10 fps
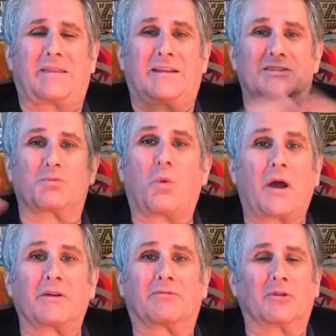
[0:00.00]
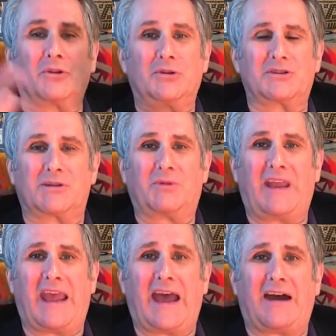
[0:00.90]
this wonderful news that we
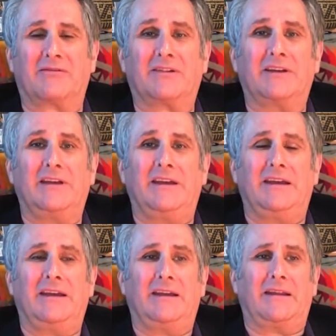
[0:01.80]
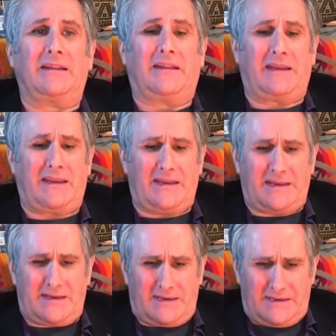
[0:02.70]
have.
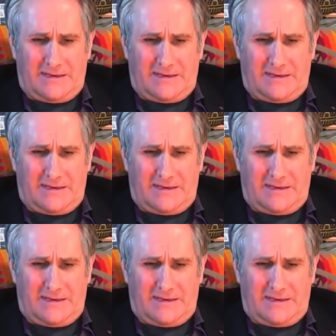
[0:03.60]
The